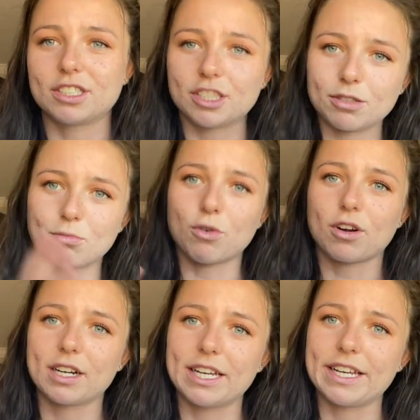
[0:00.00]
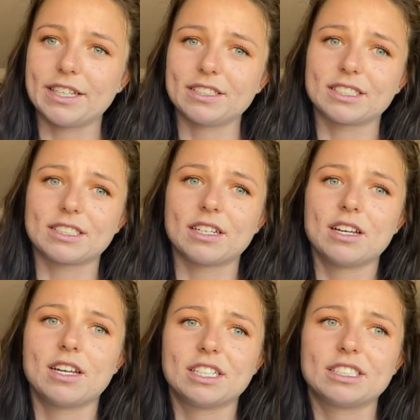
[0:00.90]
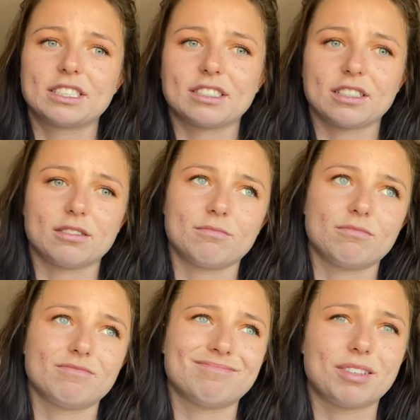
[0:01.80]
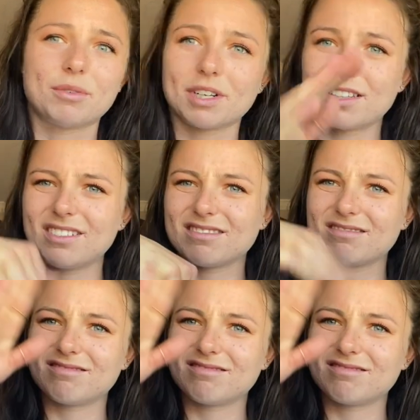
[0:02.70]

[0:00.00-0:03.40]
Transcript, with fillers: good mornings, some, what are they,